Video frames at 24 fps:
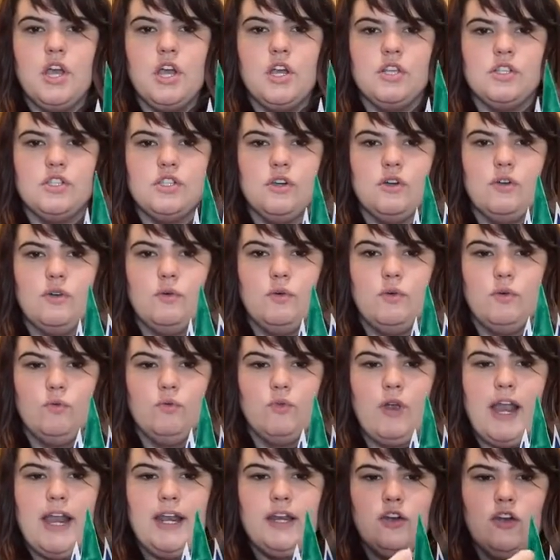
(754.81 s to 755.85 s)
So
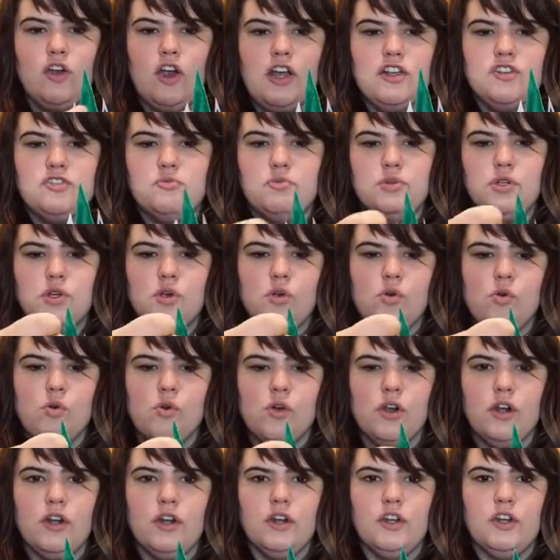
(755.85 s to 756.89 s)
right across from your
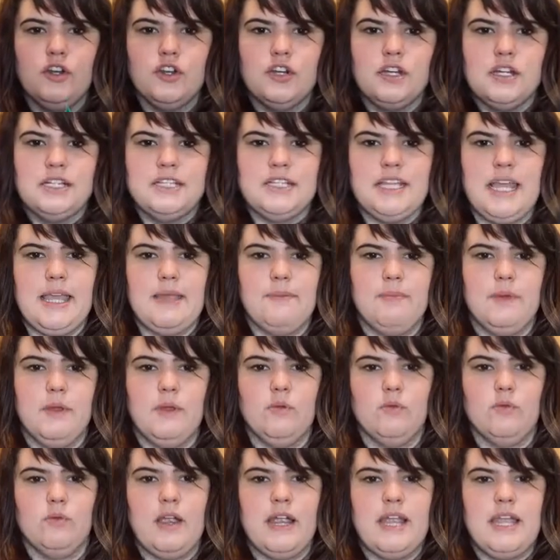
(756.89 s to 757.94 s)
horn, you're going to tape it
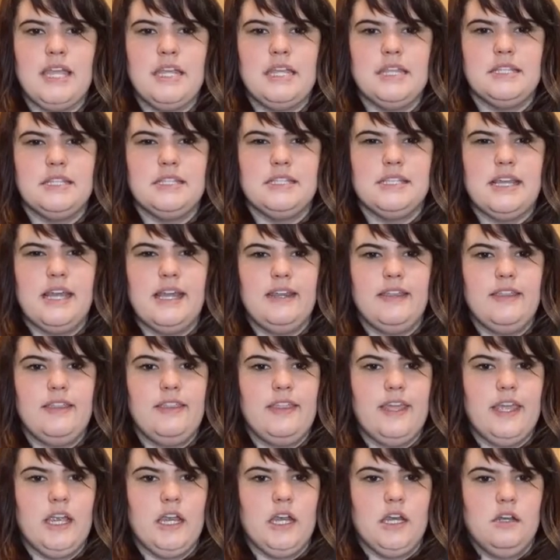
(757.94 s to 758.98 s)
right inside
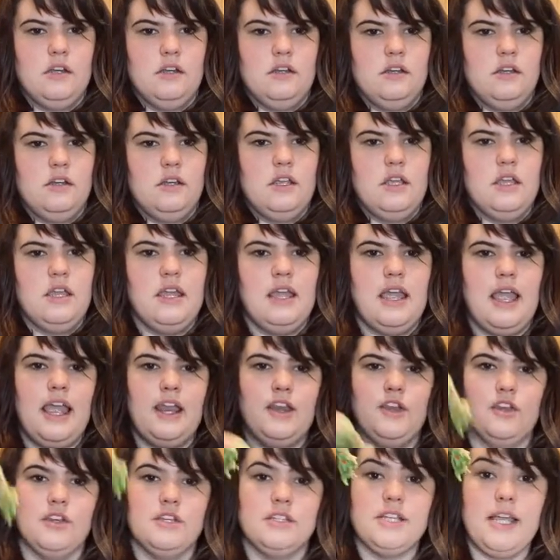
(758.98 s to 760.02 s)
there. And
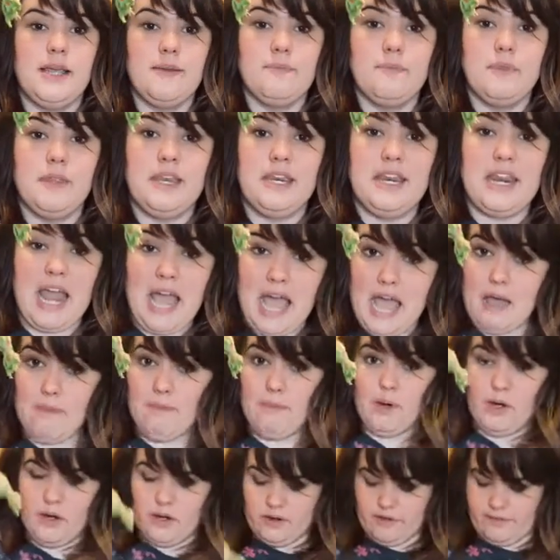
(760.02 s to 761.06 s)
you're going to tape the knot
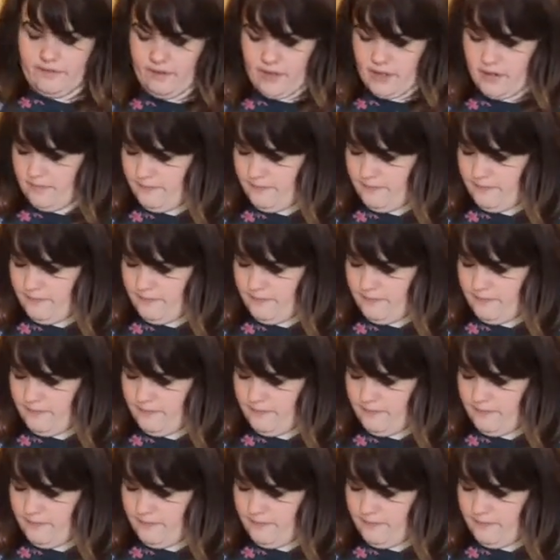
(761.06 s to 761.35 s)
part of it.